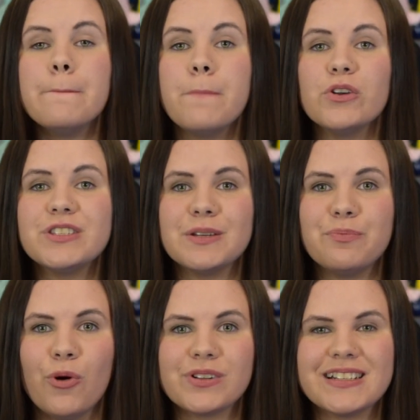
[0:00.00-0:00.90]
Most
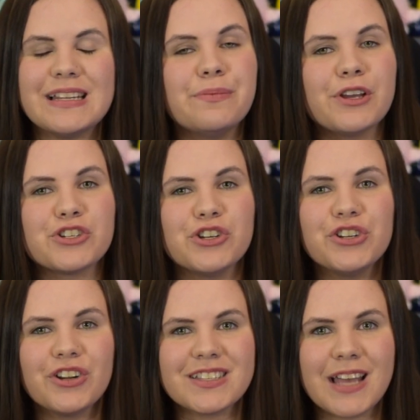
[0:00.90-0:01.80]
importantly, make sure
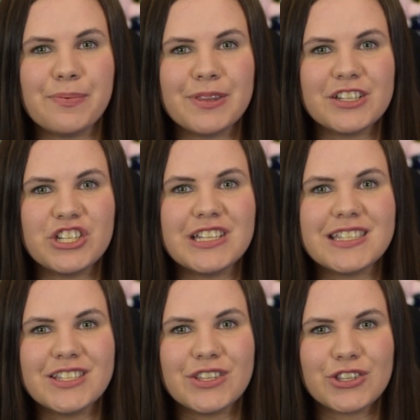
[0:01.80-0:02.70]
you're not typing the
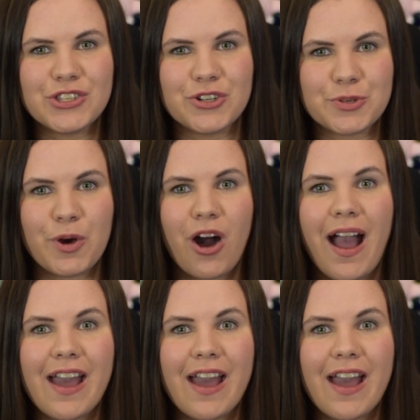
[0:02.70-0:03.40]
cheats into the search bar.